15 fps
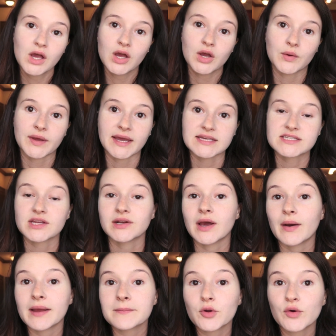Okay, so now
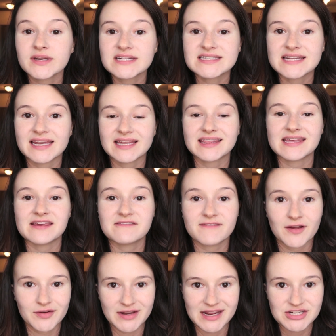I'm going to take the
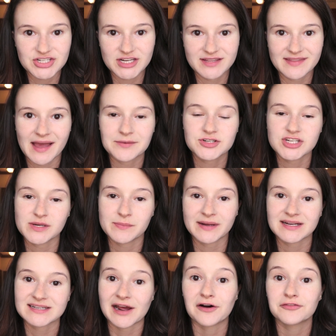foundation that she
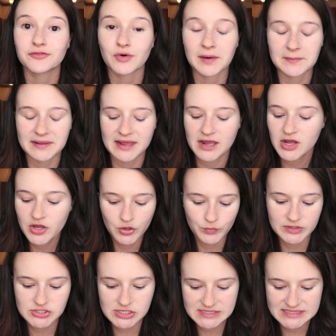picked out for me,
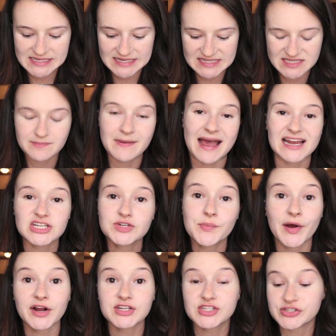which is the
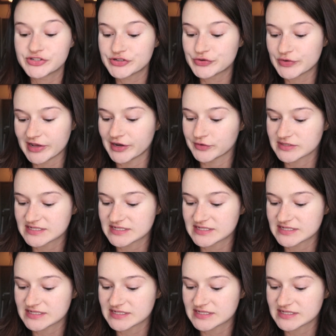Smashbox Studio